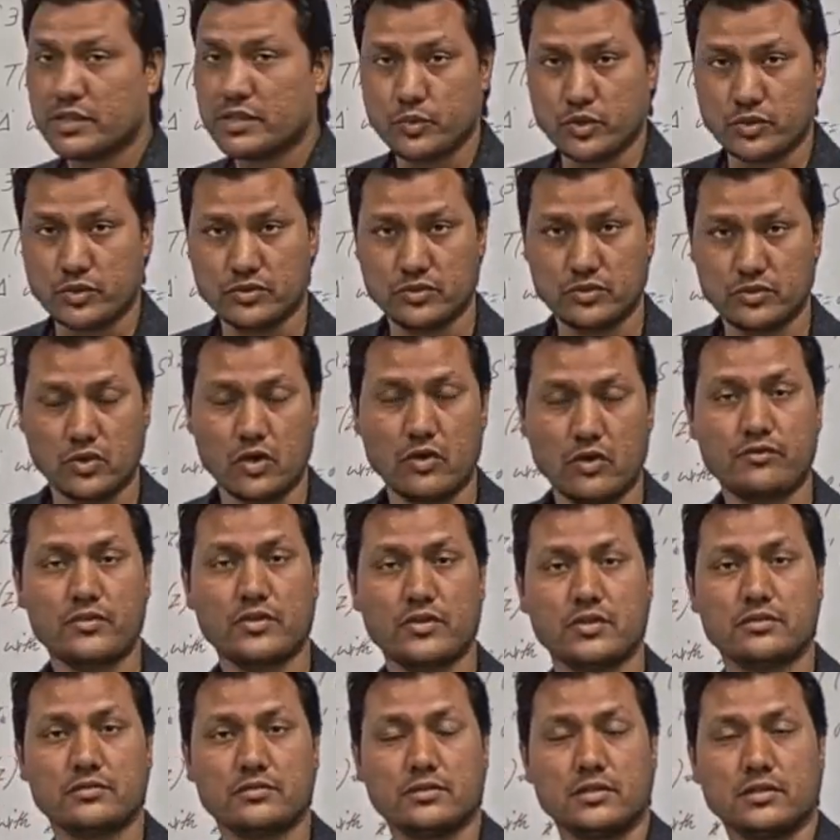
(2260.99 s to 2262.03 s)
input of
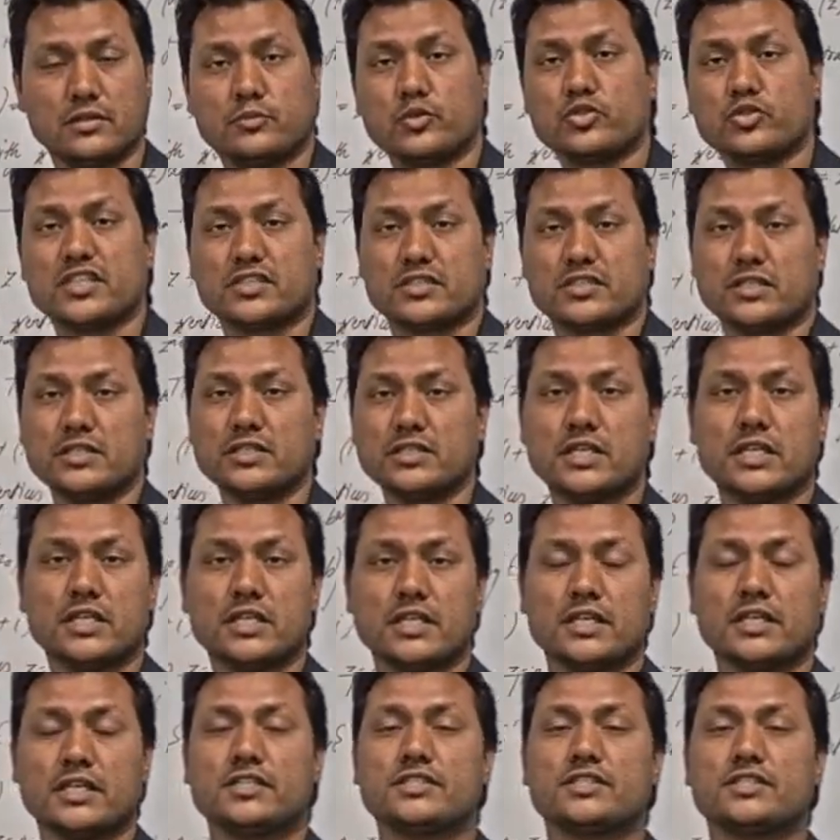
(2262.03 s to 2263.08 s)
your projector
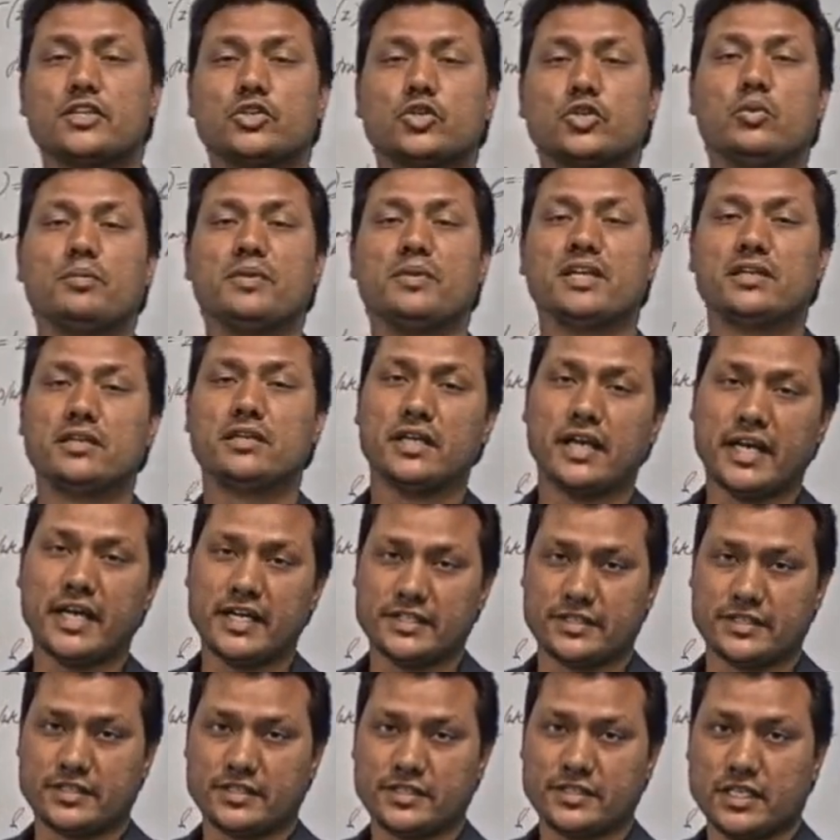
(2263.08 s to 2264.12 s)
is the domain
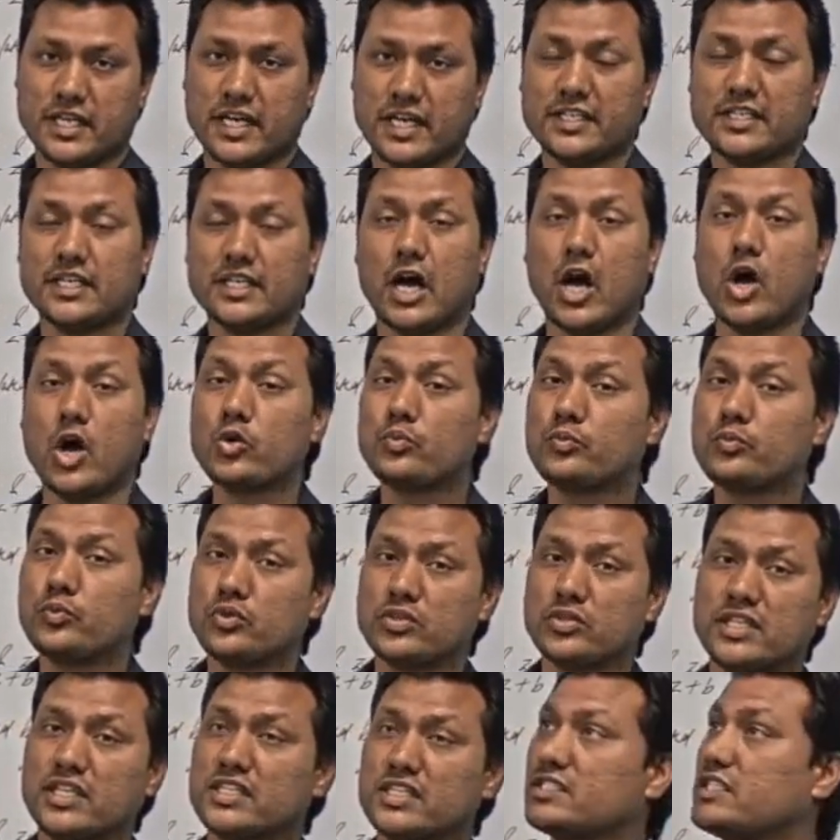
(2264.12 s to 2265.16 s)
S, and the
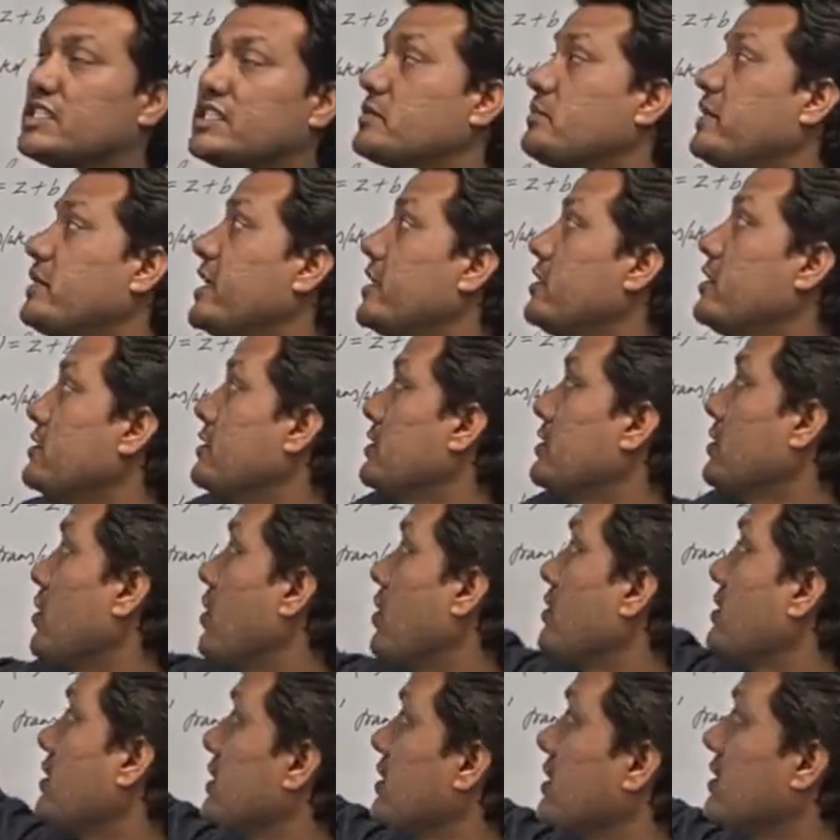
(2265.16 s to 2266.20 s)
output that is displayed
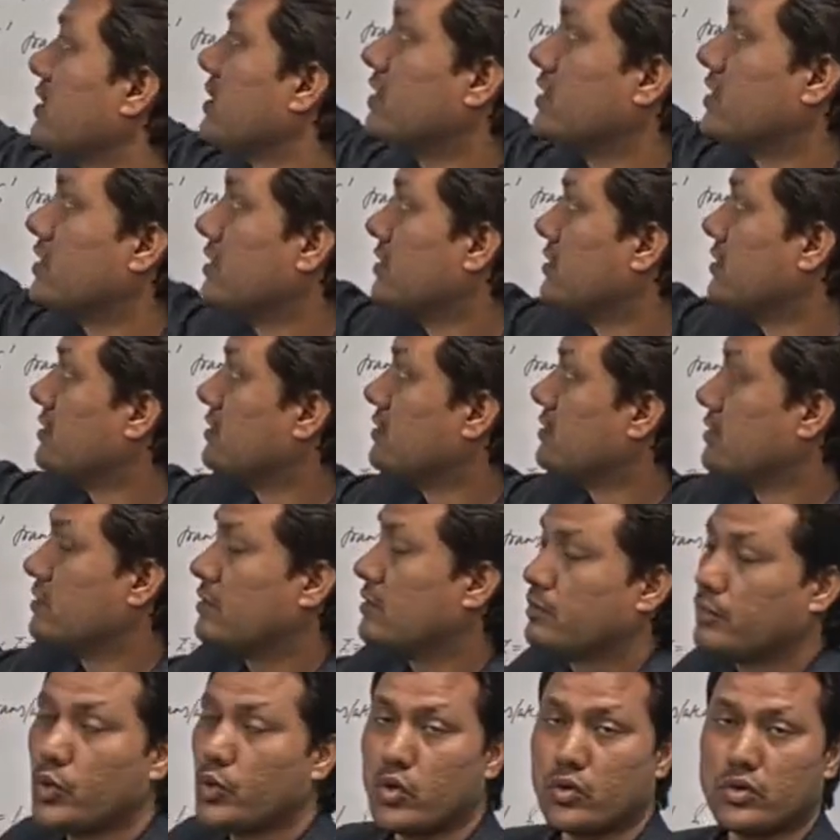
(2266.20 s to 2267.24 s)
on the
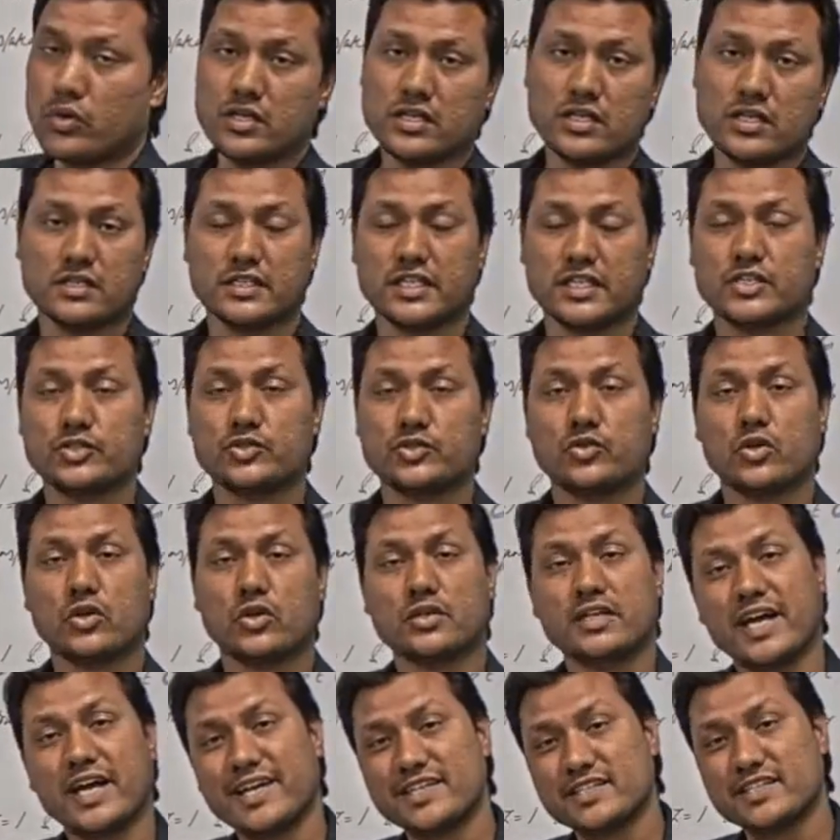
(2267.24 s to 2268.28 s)
board, that is
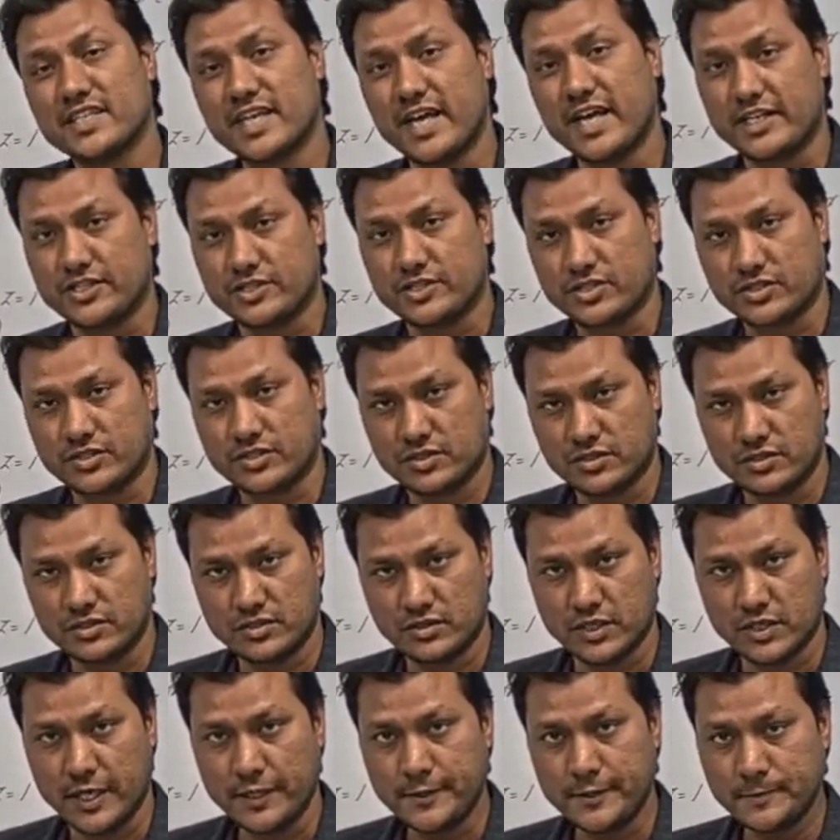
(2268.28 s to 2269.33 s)
your S dash,
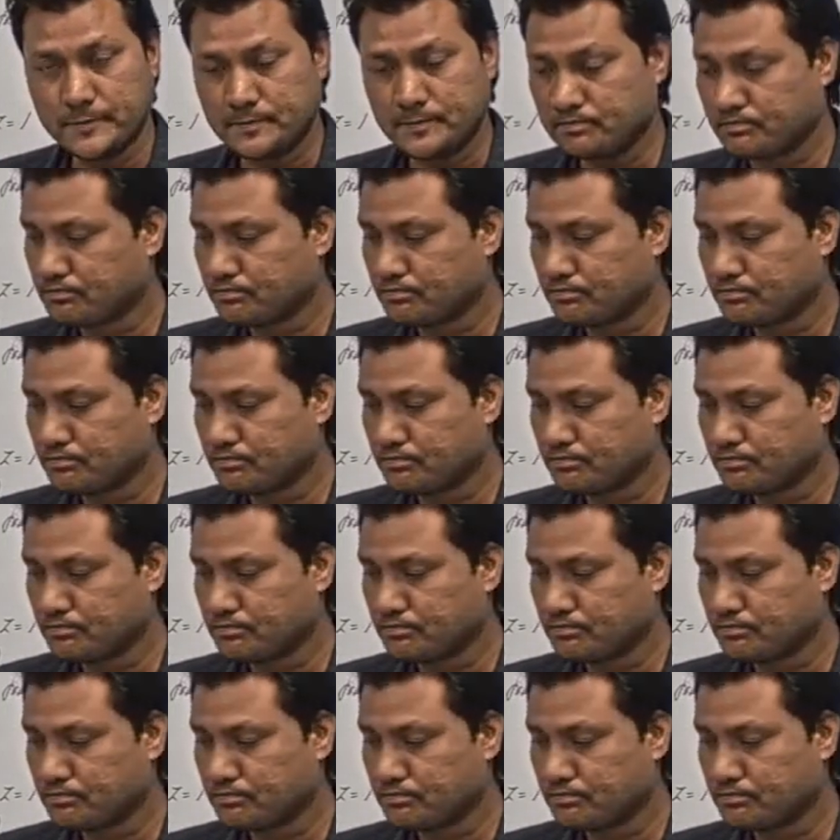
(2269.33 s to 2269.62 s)
right?